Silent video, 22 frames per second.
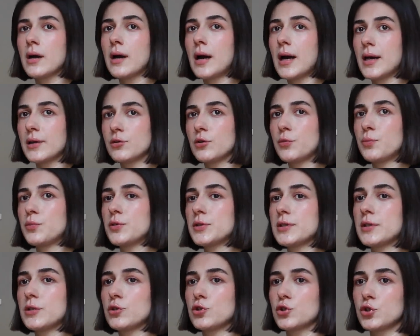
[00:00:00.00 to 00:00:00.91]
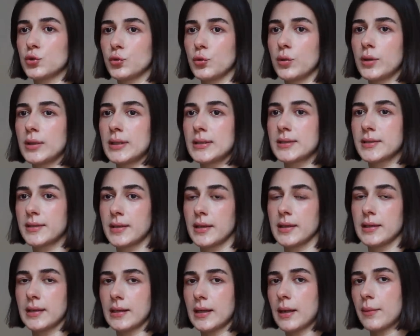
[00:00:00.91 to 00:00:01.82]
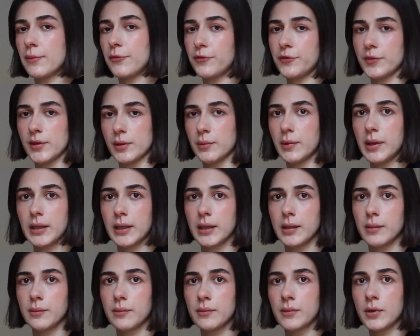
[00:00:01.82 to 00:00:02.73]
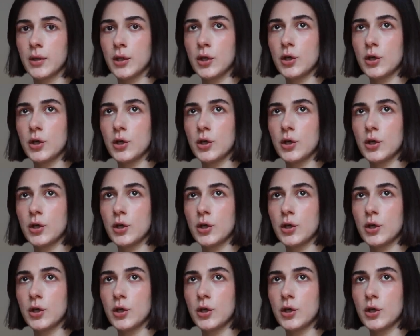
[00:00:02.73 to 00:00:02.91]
100% sure he's thinking I'm filming him.